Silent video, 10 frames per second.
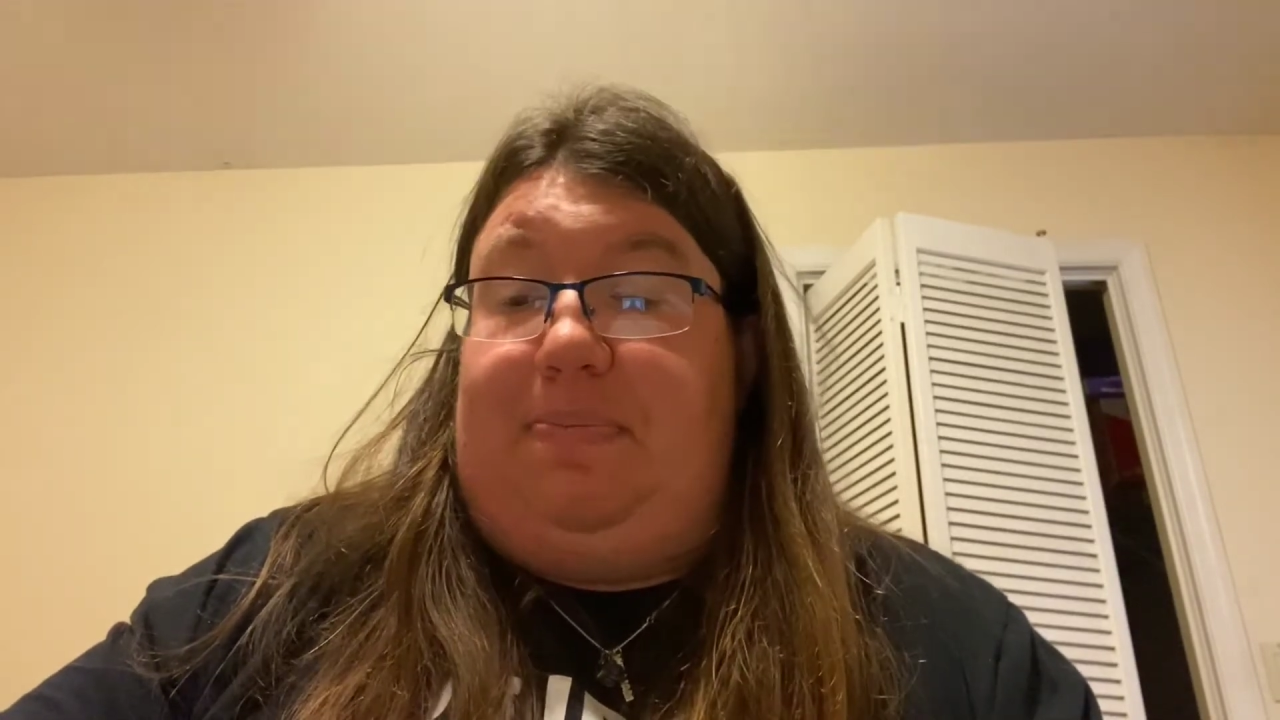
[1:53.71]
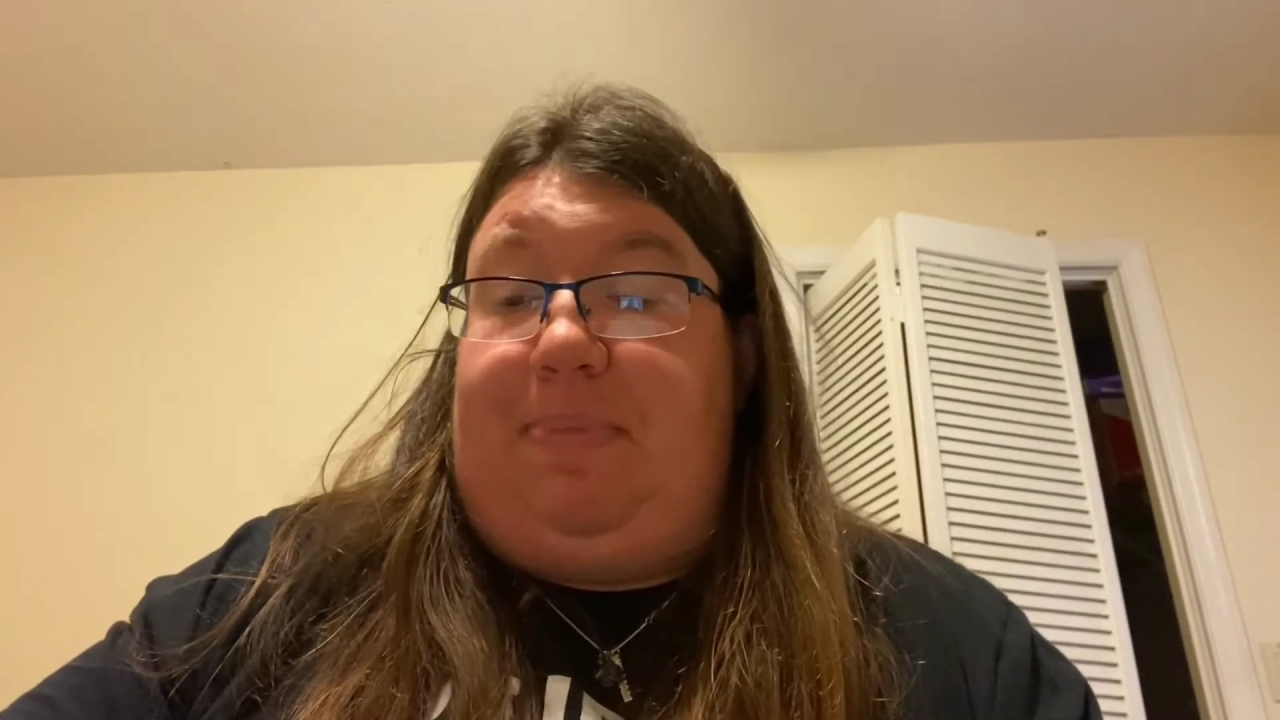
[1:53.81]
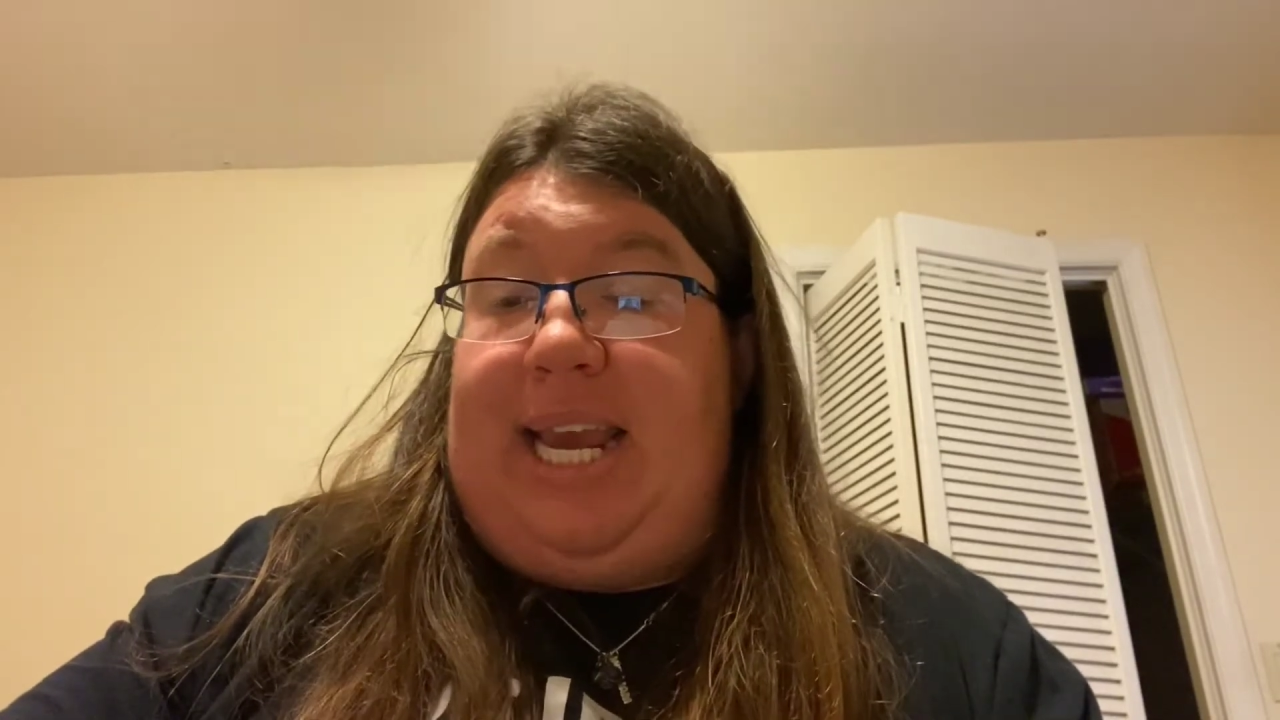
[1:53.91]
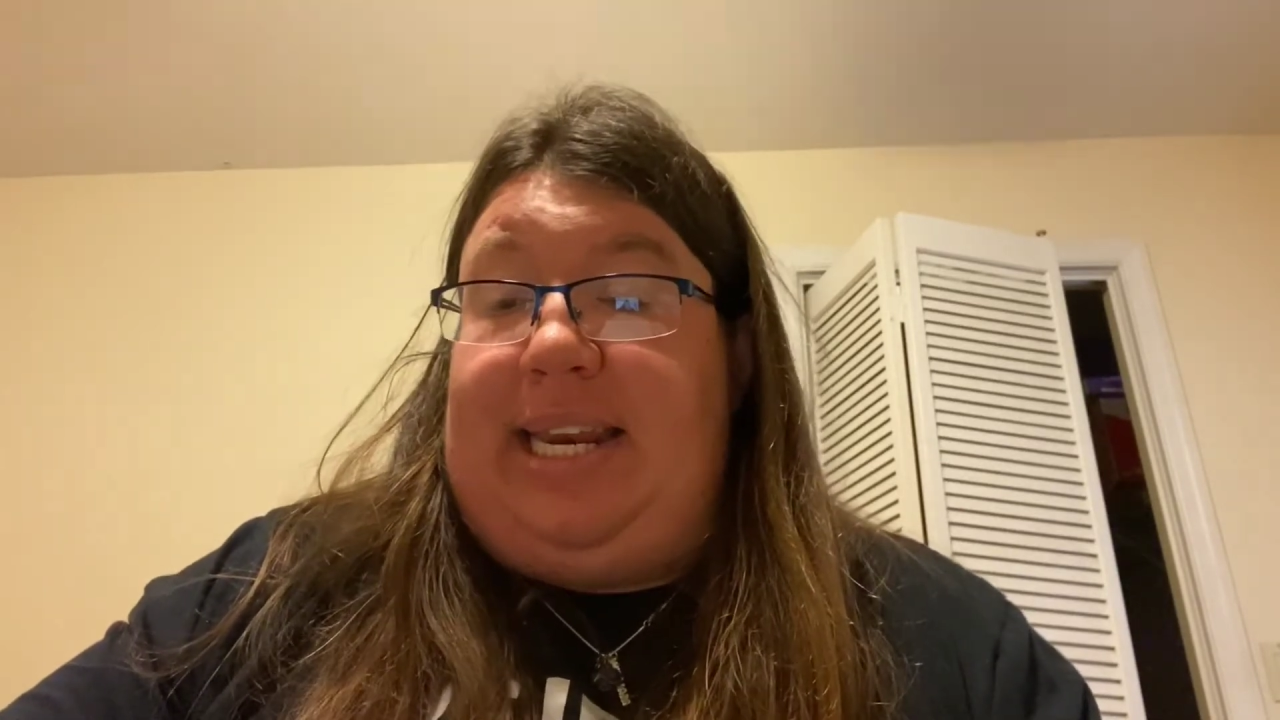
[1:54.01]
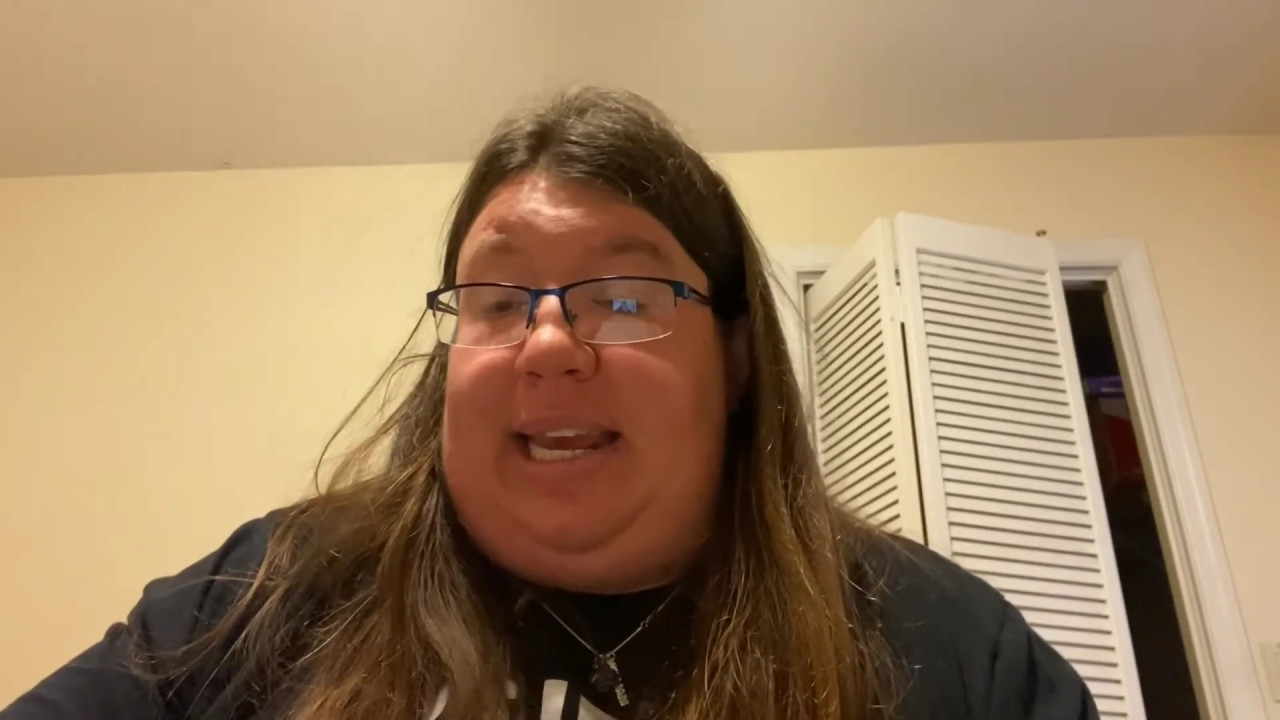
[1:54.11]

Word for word: beat